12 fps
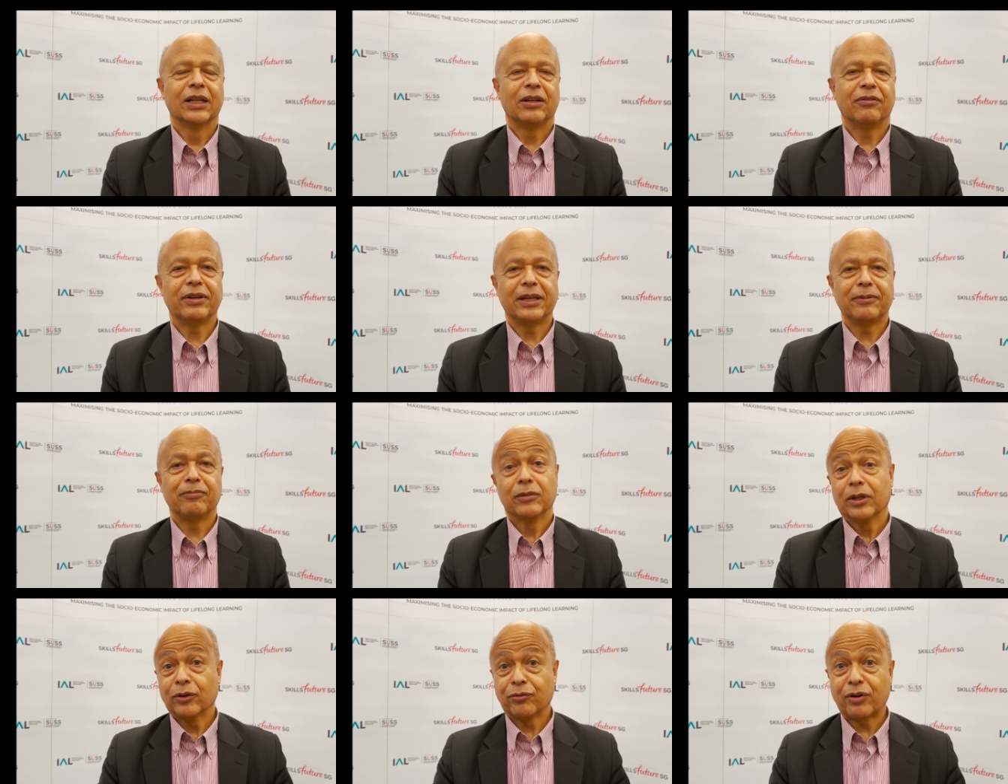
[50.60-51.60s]
the
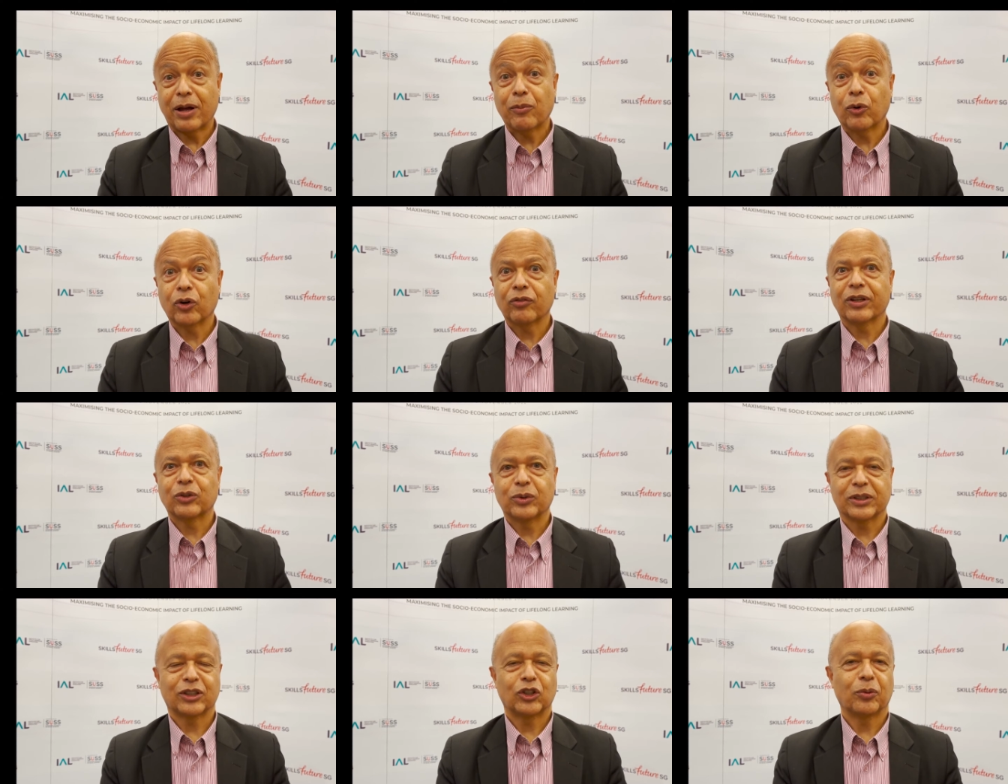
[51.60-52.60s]
framework that
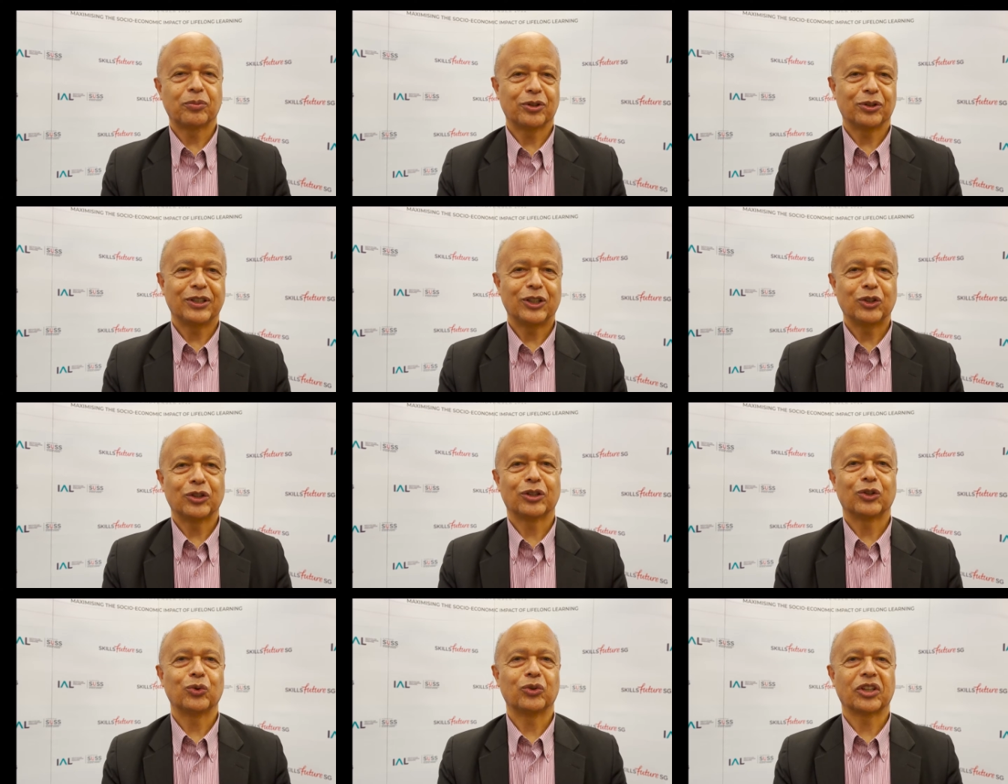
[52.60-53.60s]
was adopted in
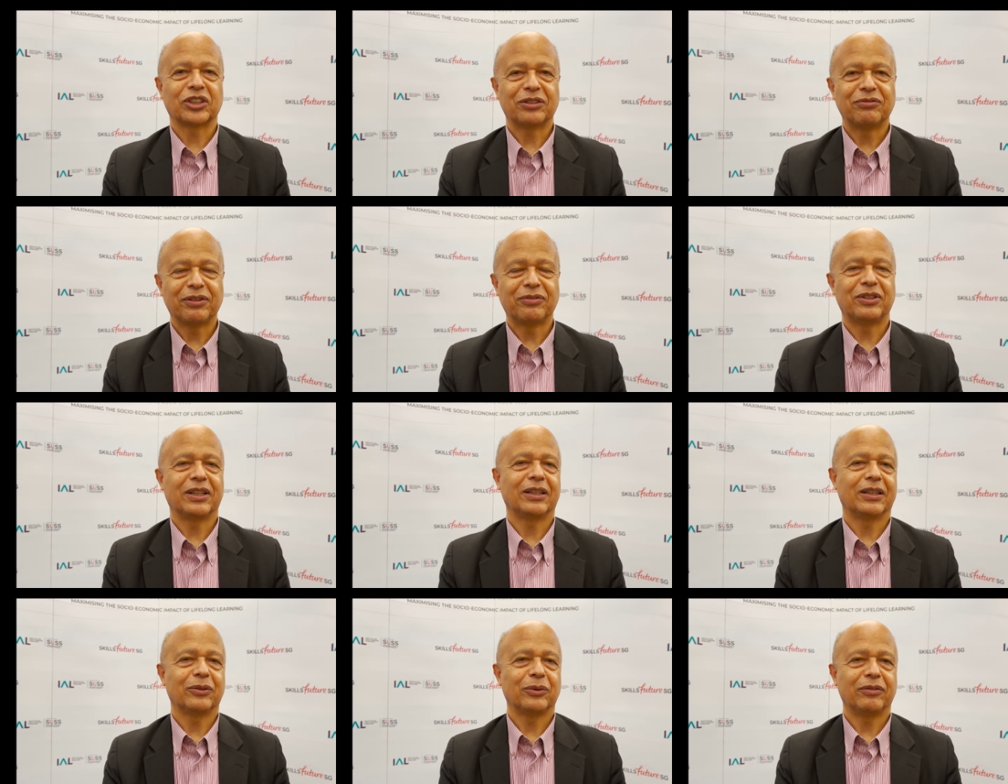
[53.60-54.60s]

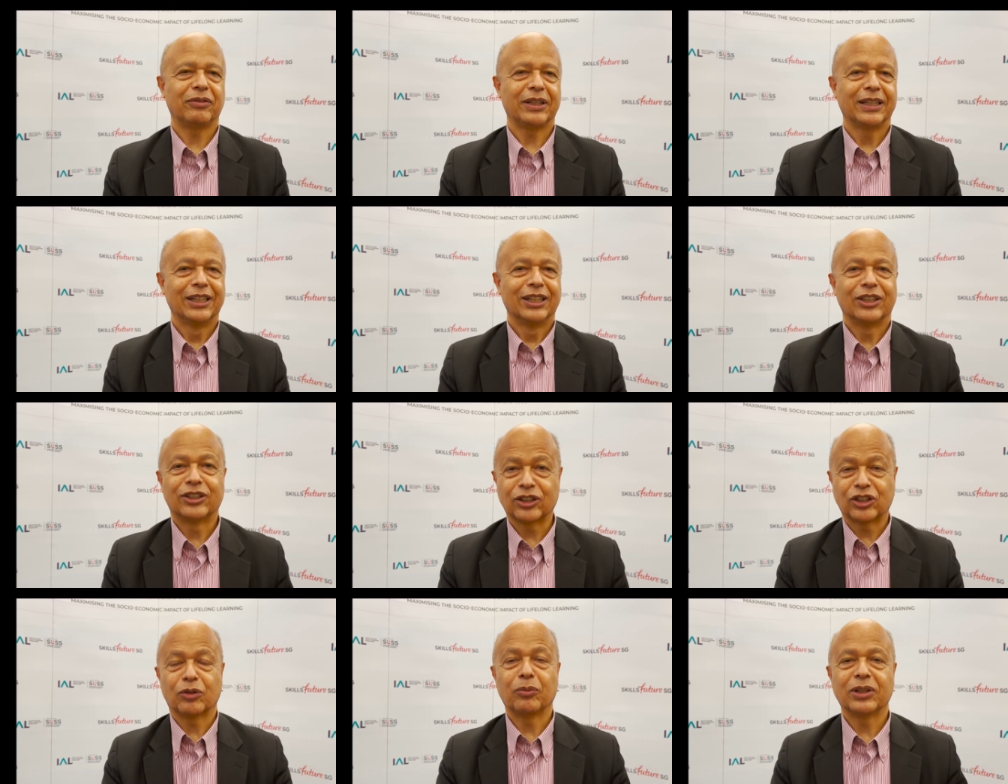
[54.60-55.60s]
2015 with the
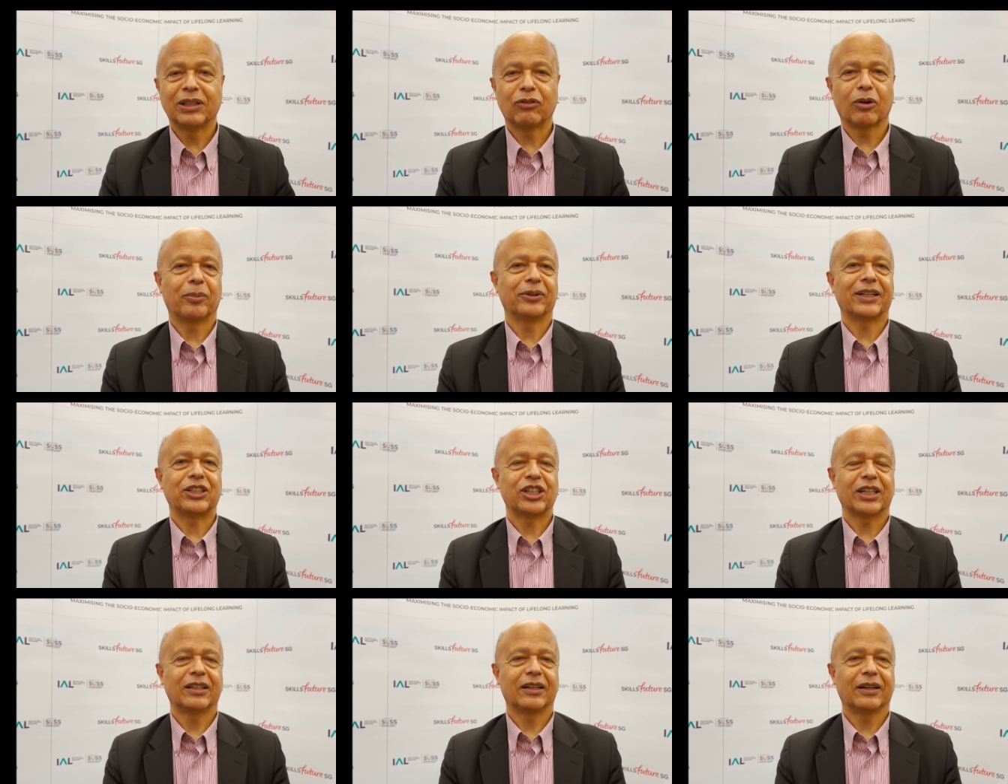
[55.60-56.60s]
Sustainable Development
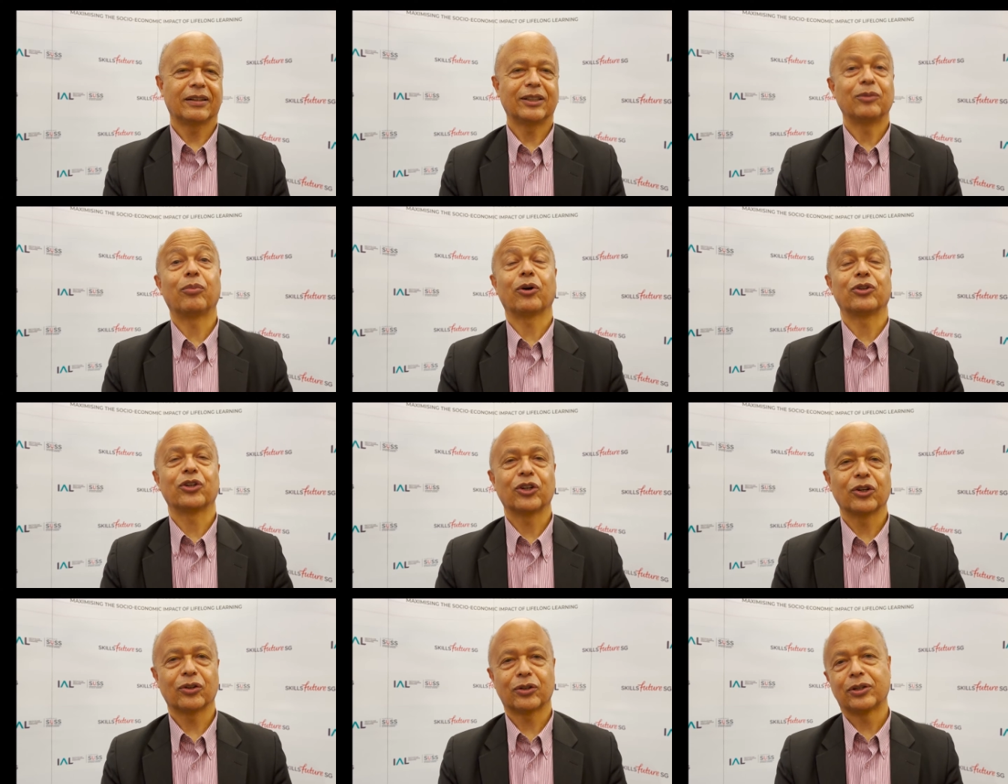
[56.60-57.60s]
Agenda, and in
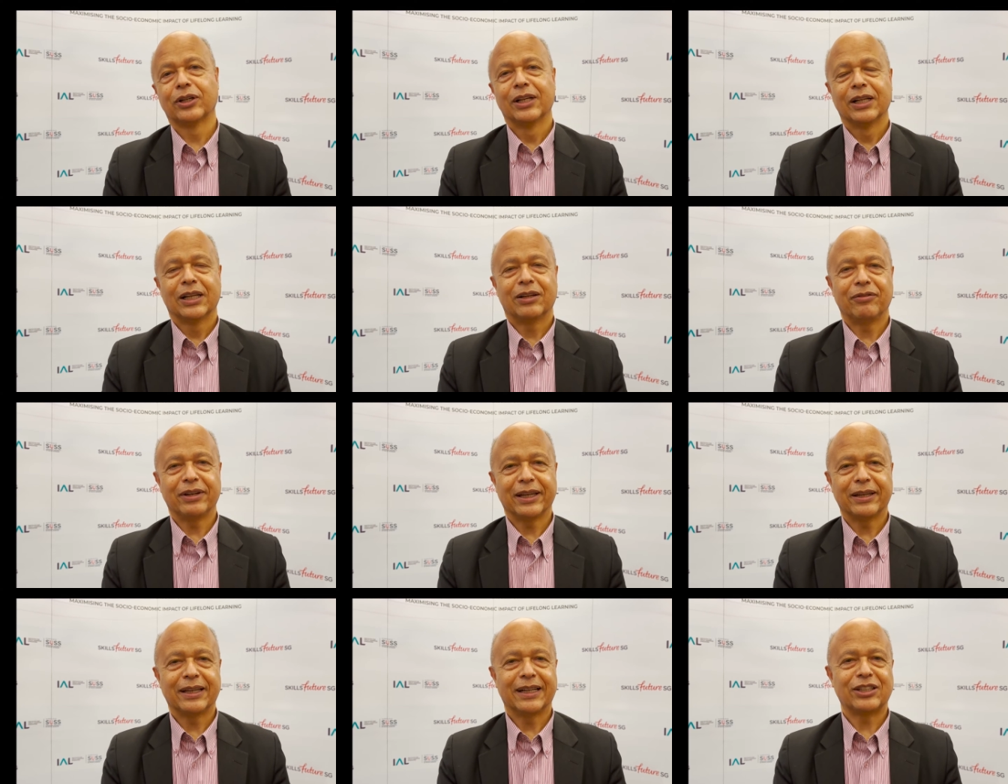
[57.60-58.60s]
particular
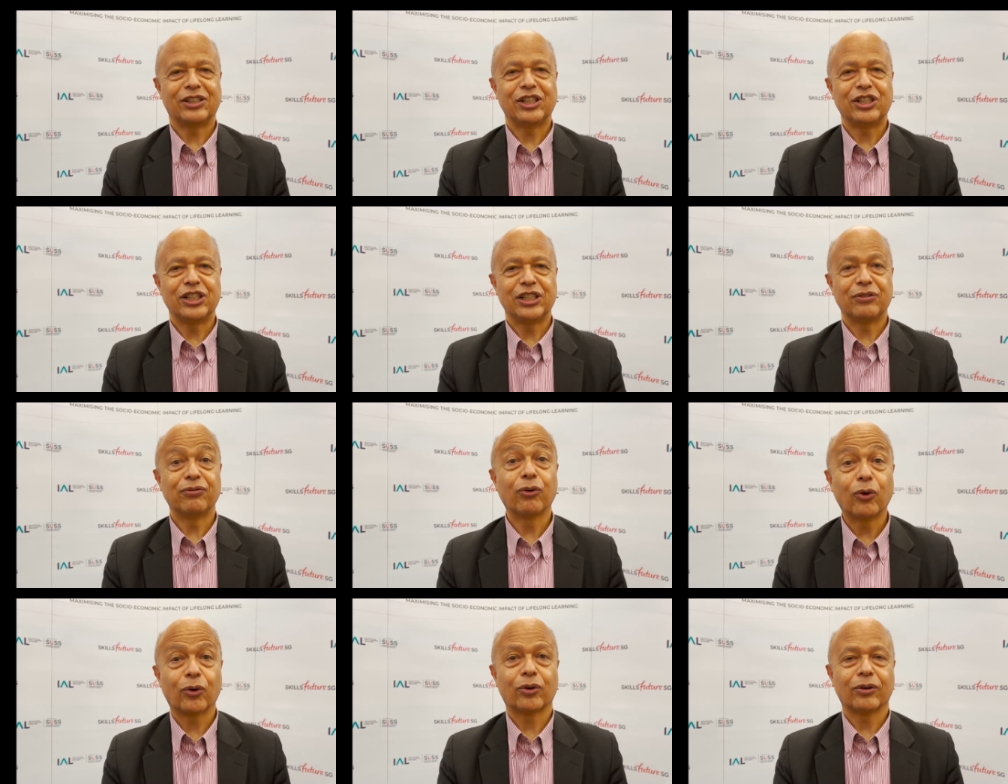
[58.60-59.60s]
the SDG
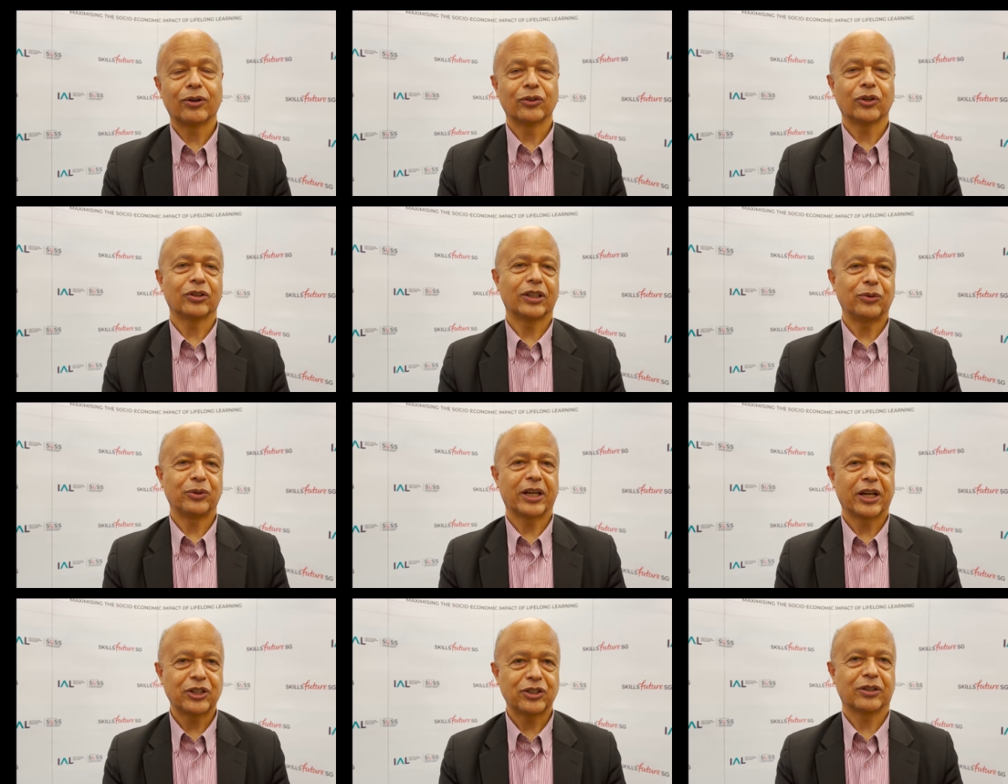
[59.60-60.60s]
4 on
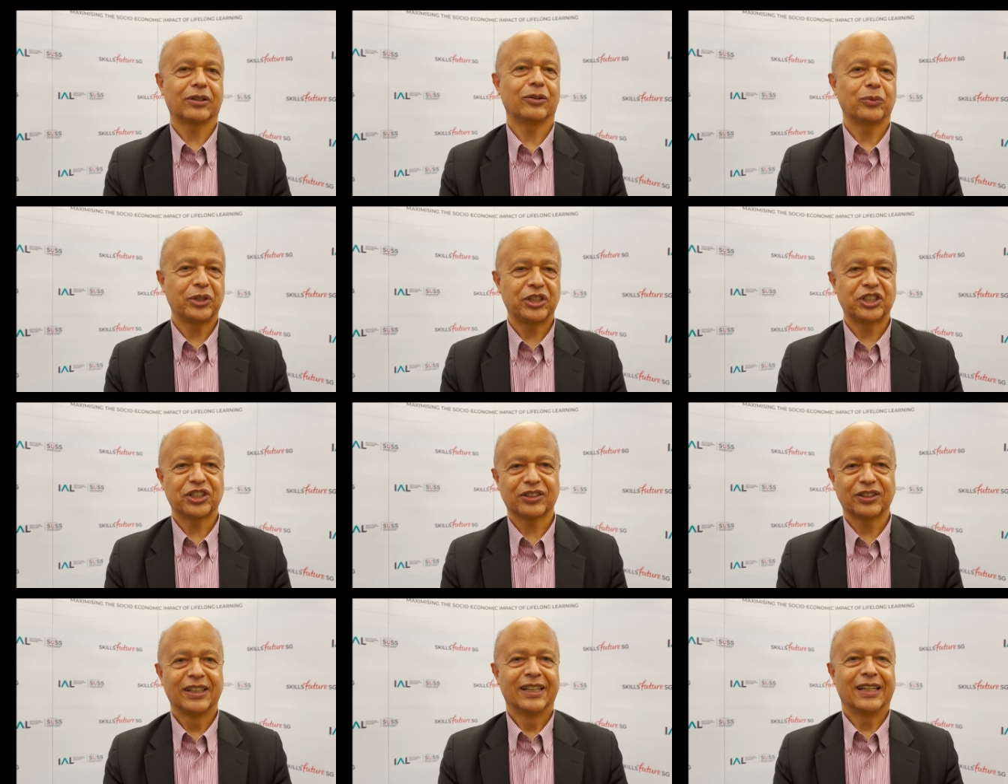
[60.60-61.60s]
education, which
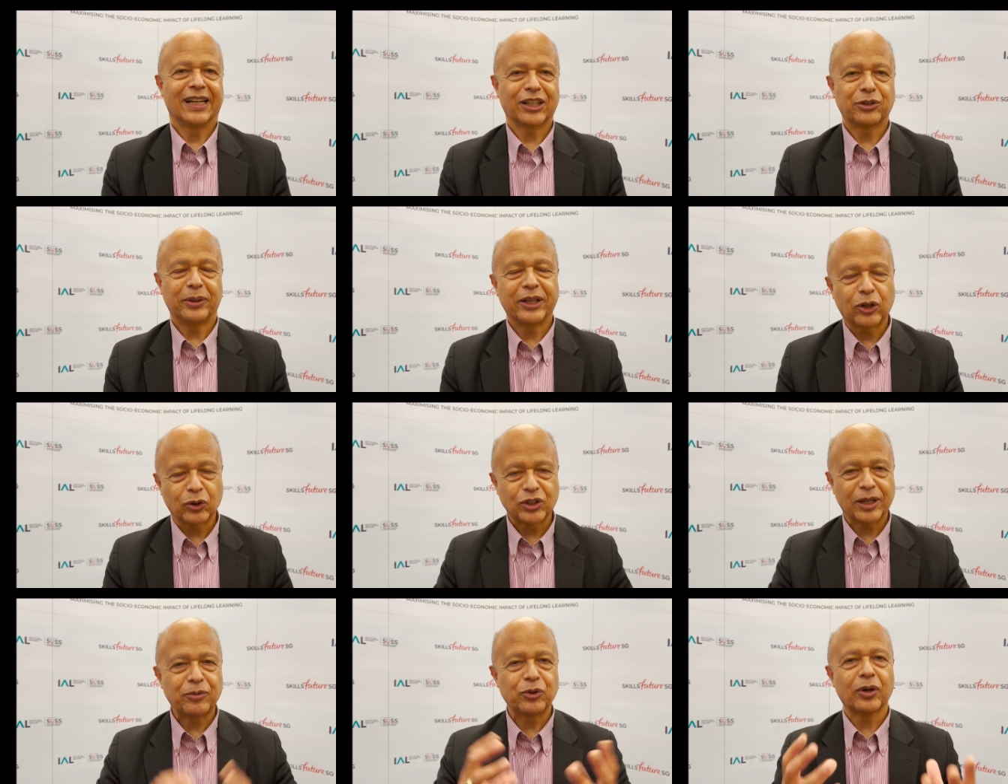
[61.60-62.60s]
actually
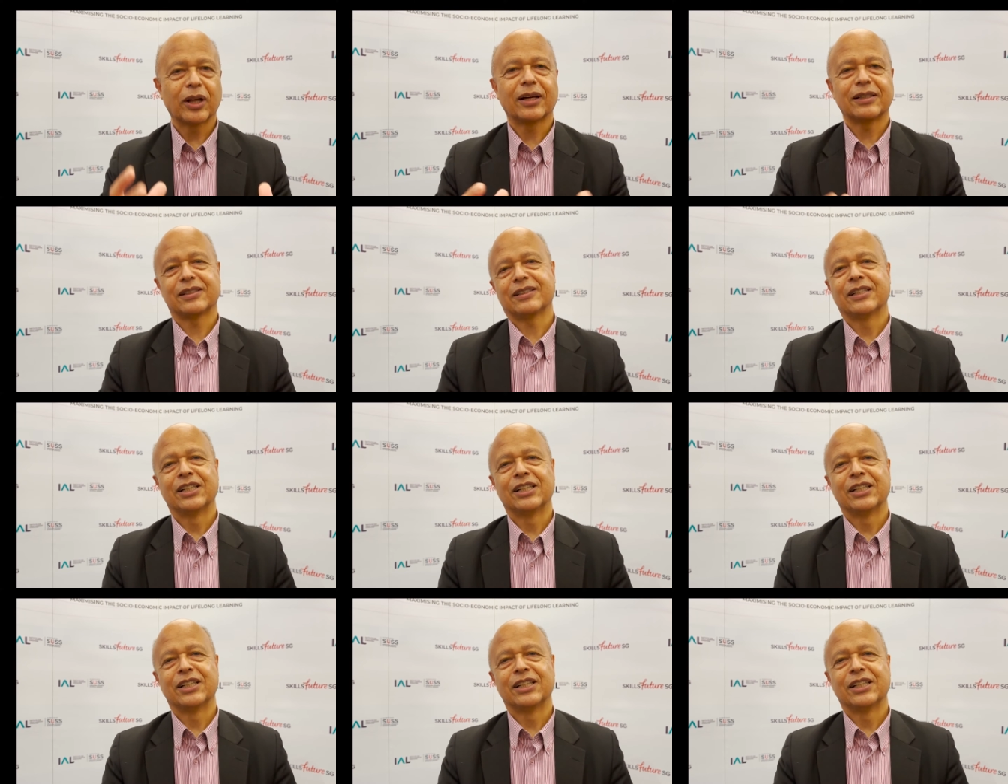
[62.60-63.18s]
conceptualized